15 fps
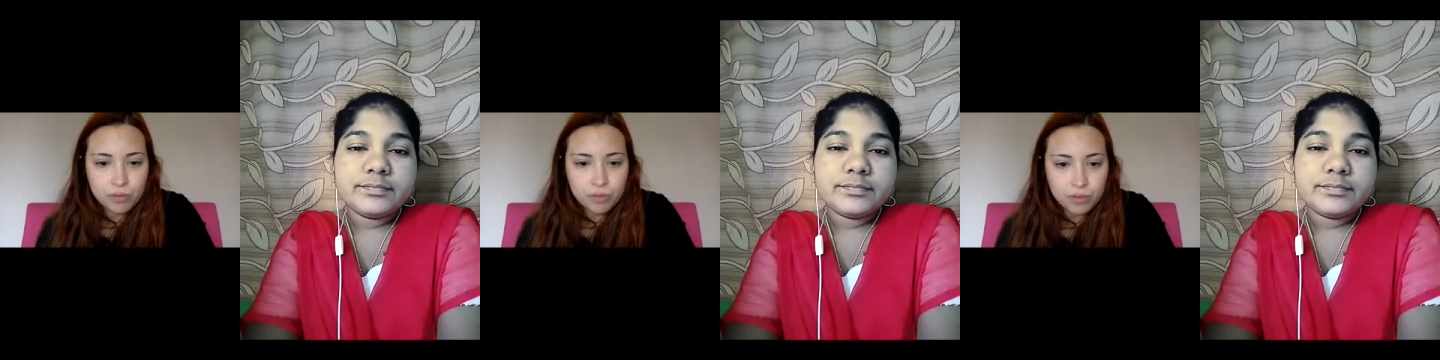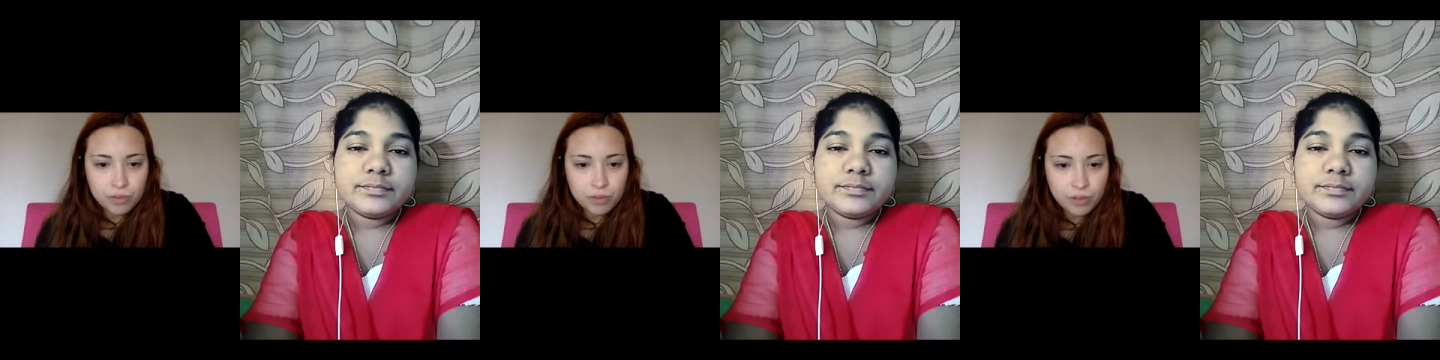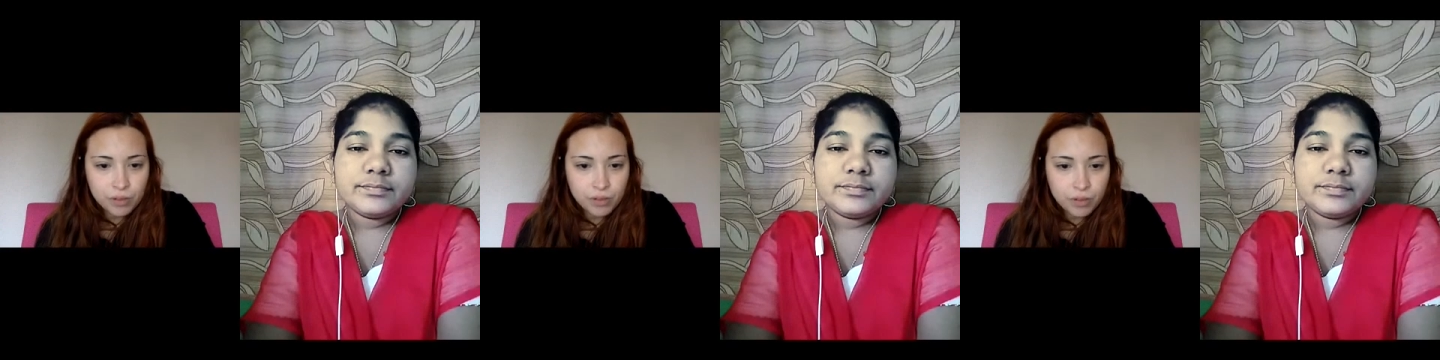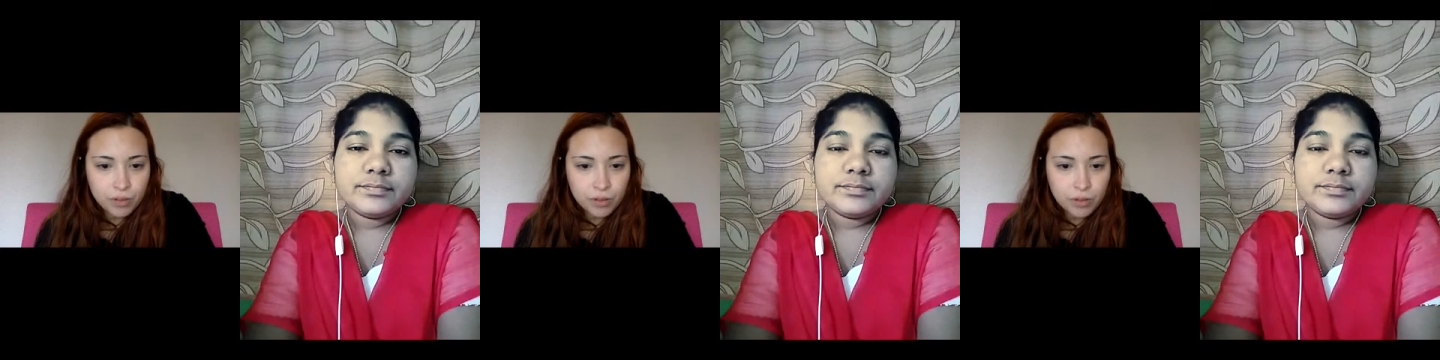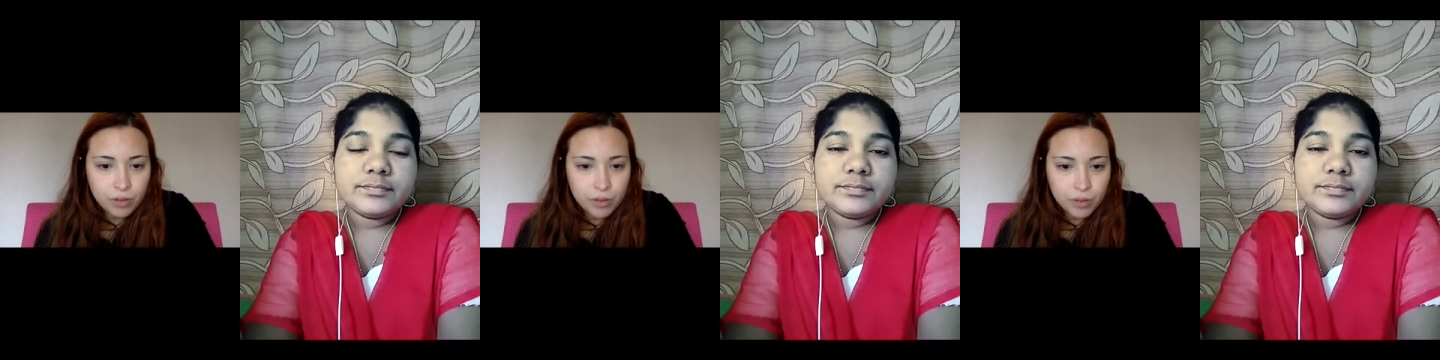
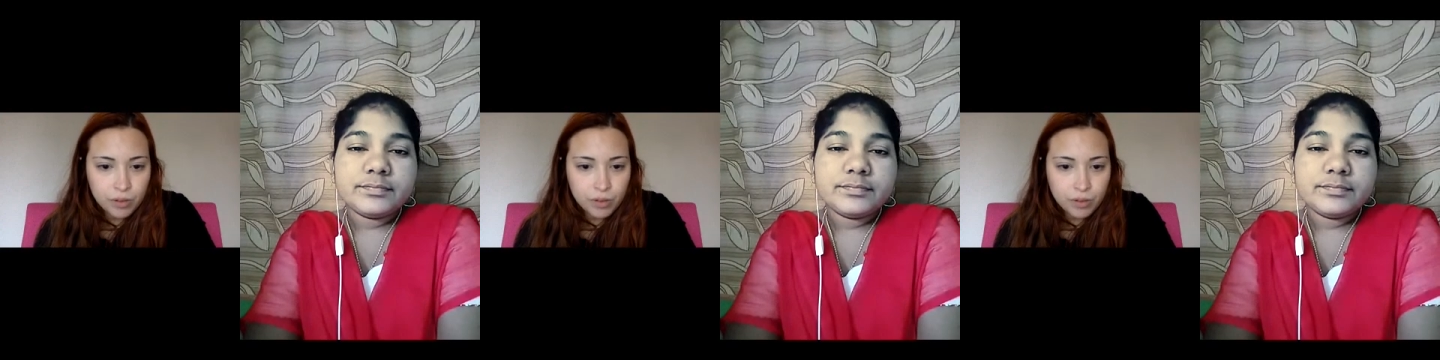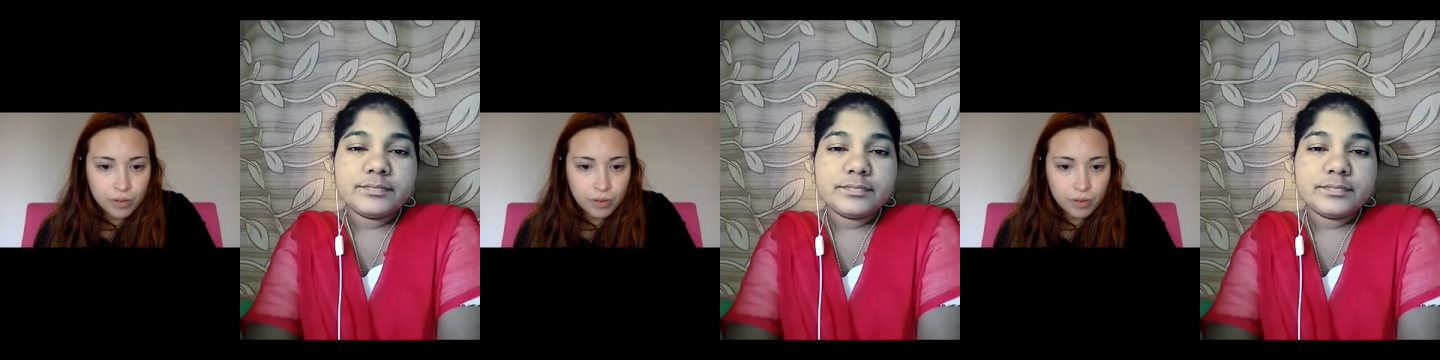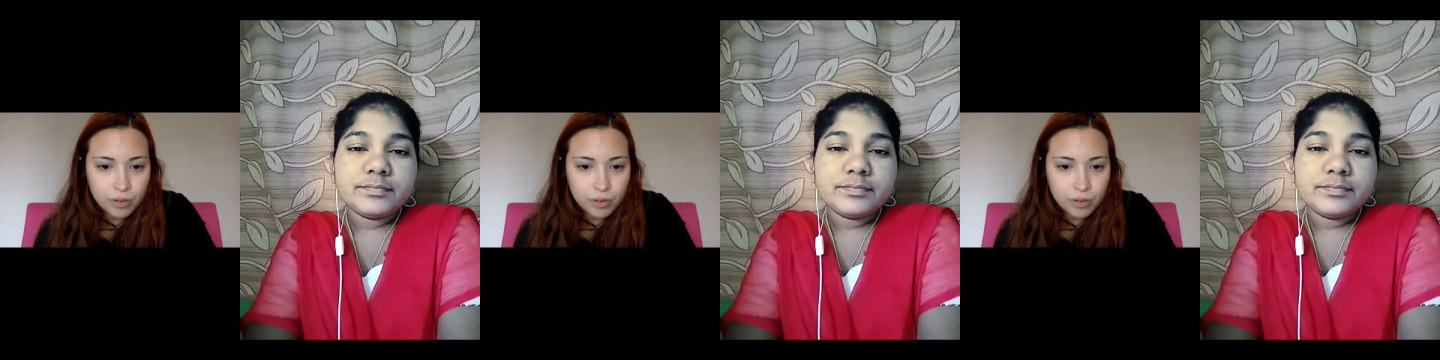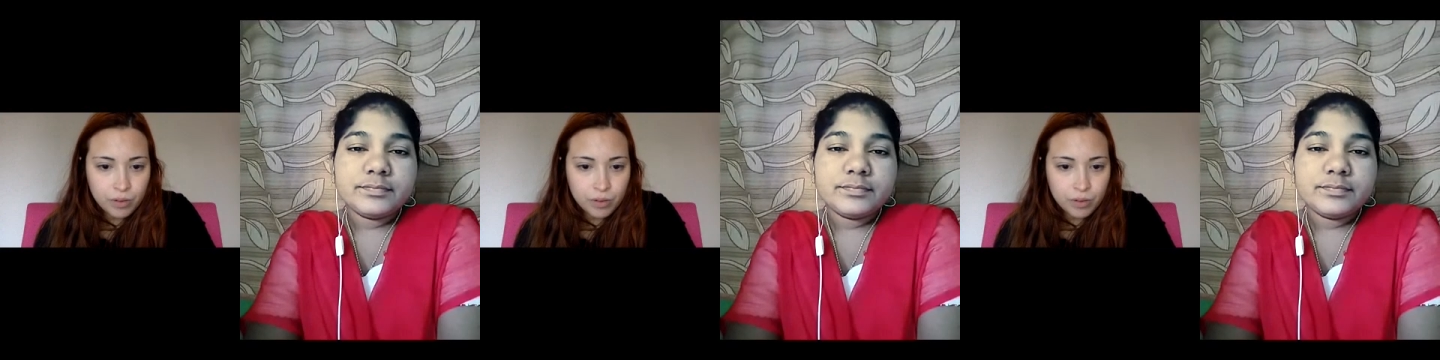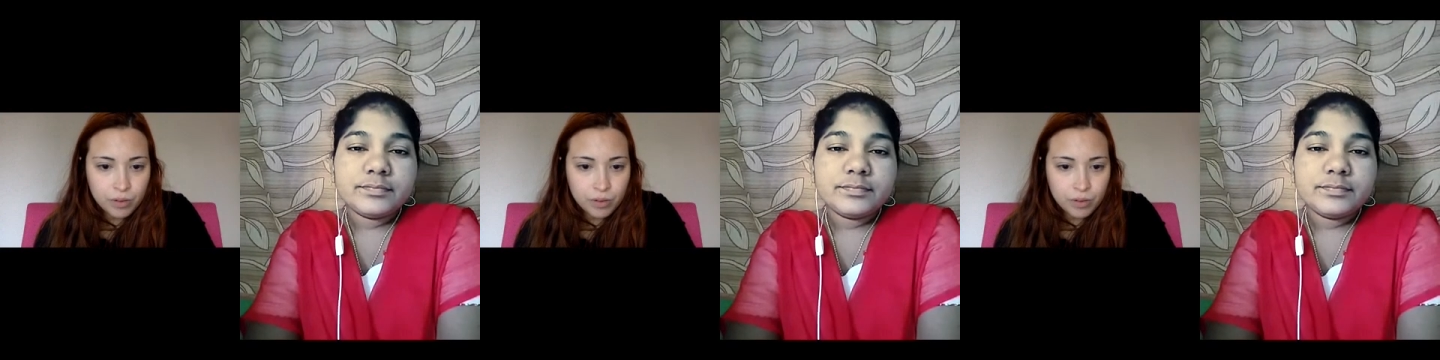
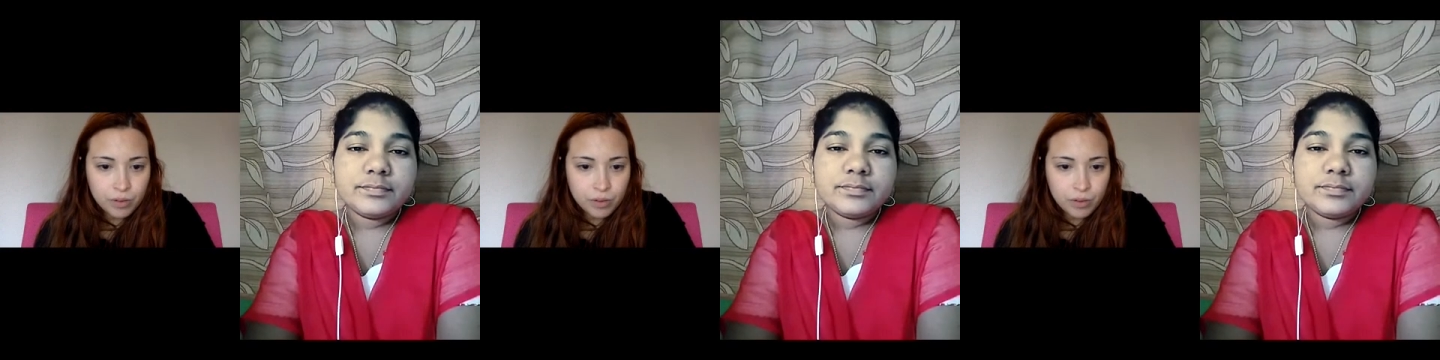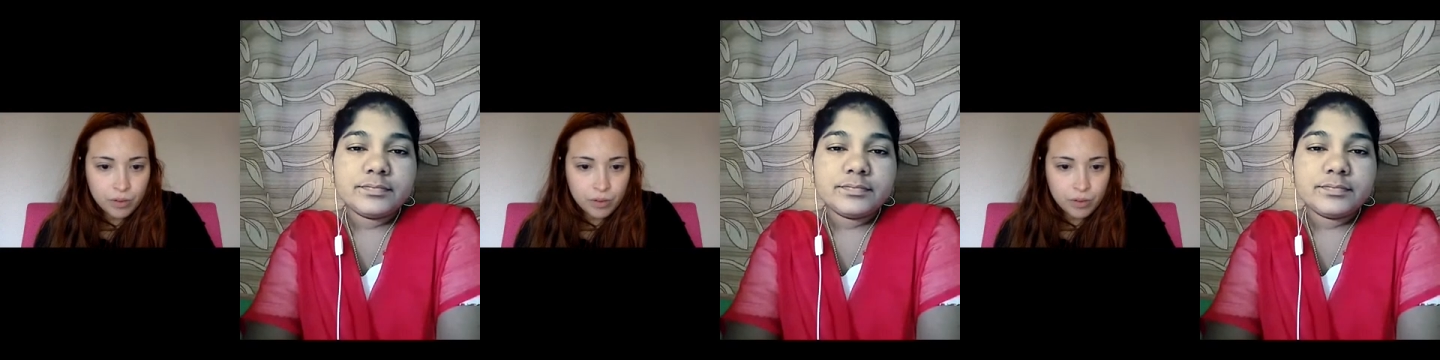Nobody speaks.